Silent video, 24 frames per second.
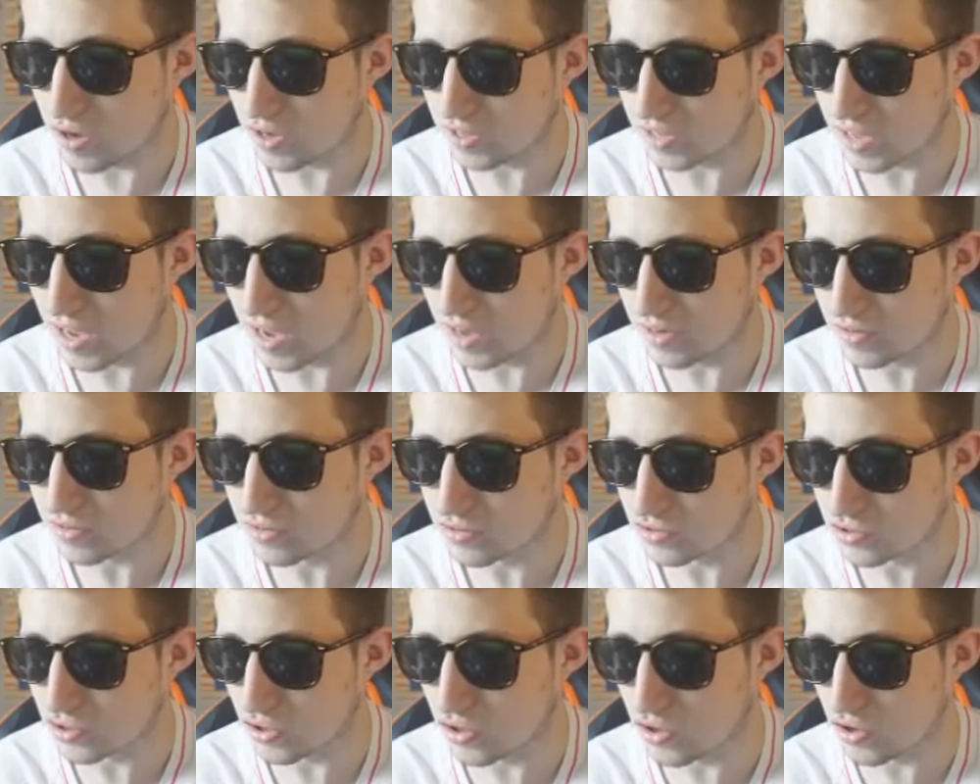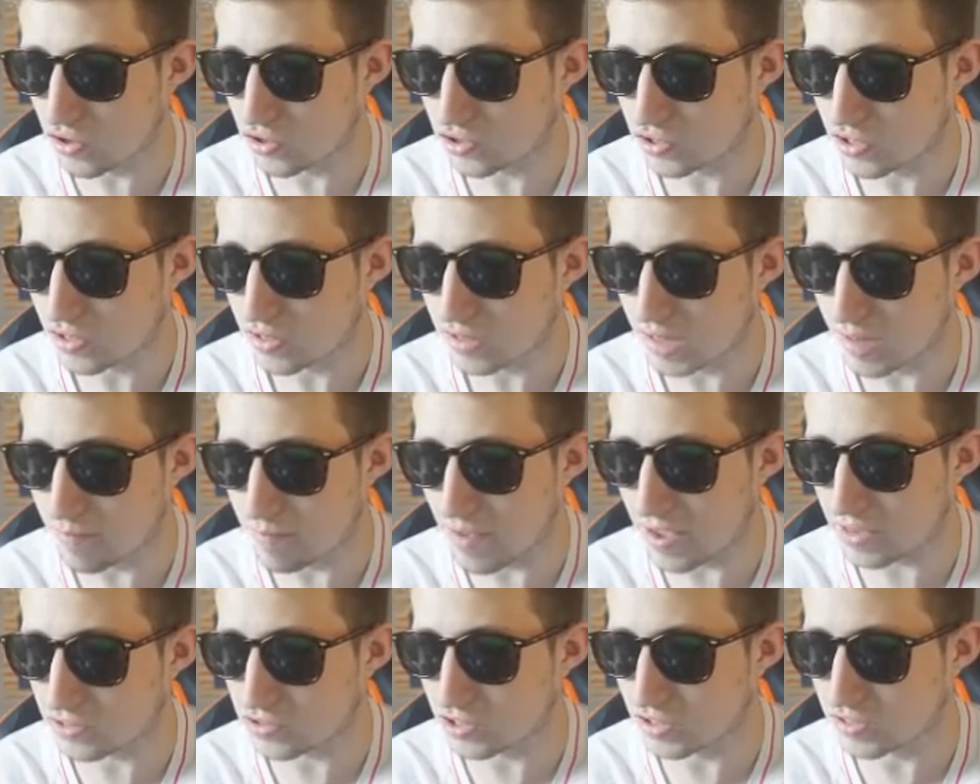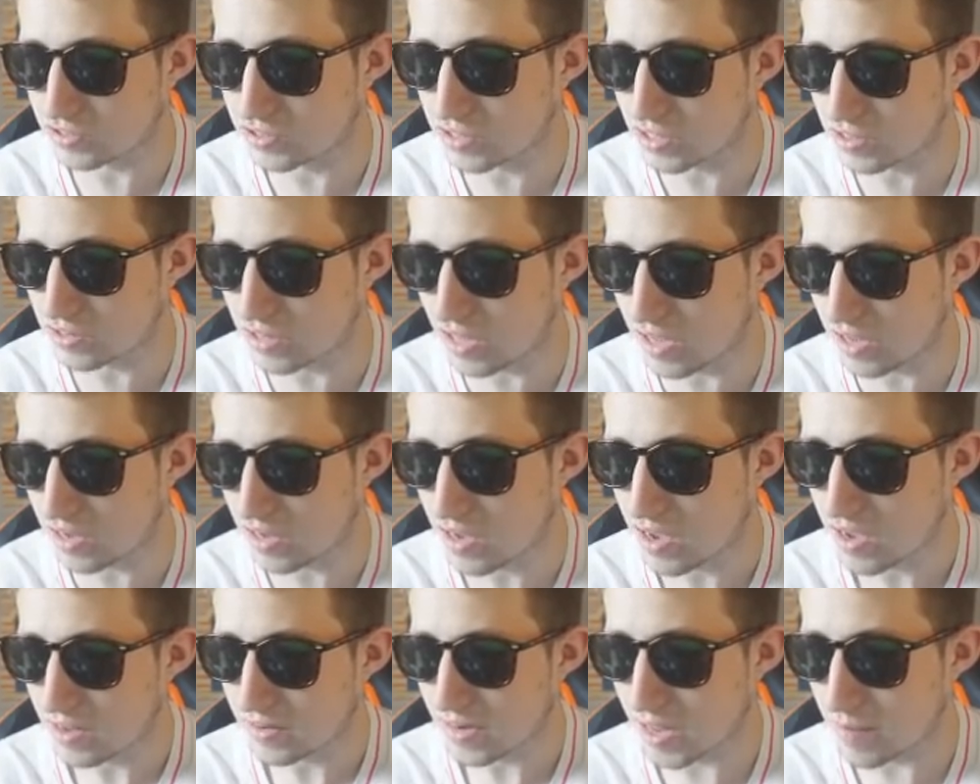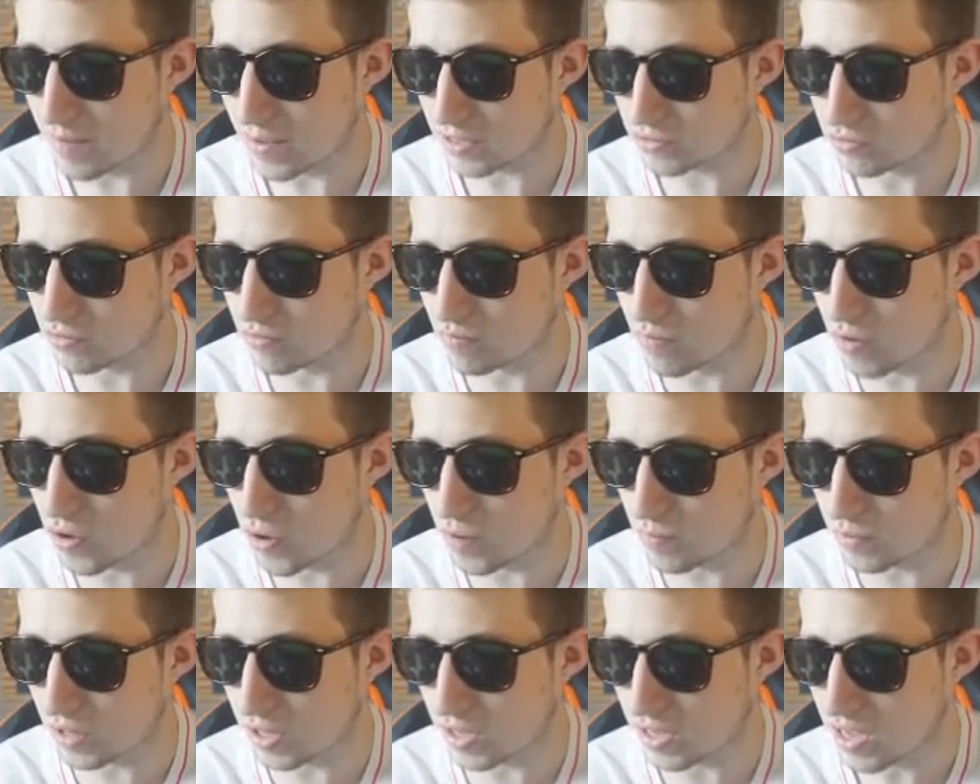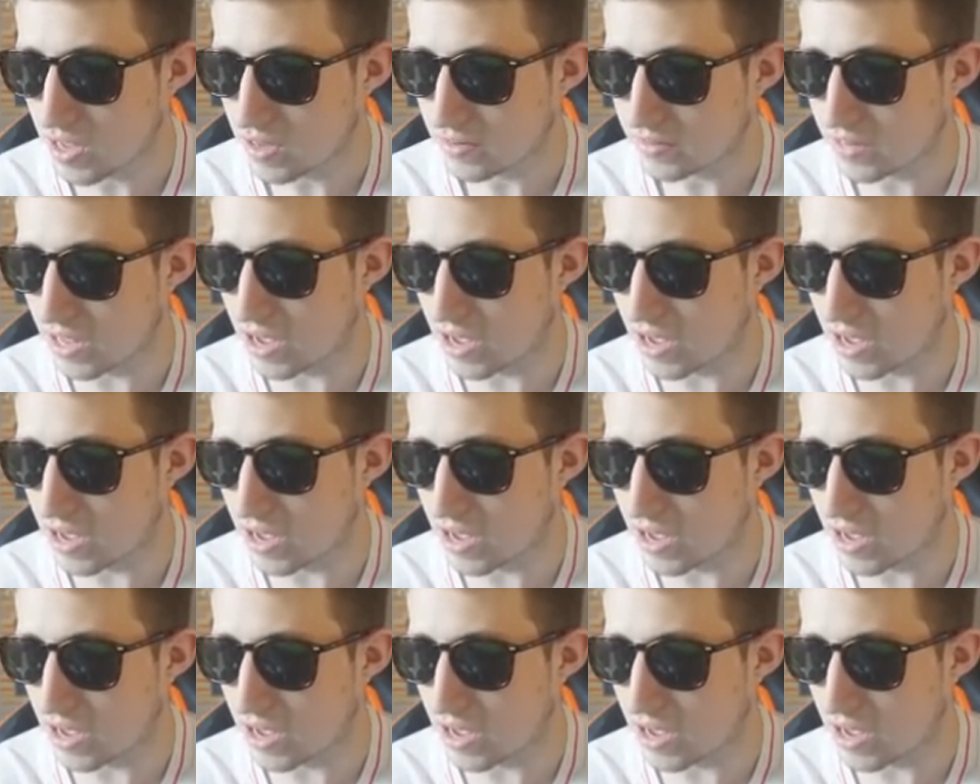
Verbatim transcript: Try again, Surge, then back to Insigne, now back to Immobile.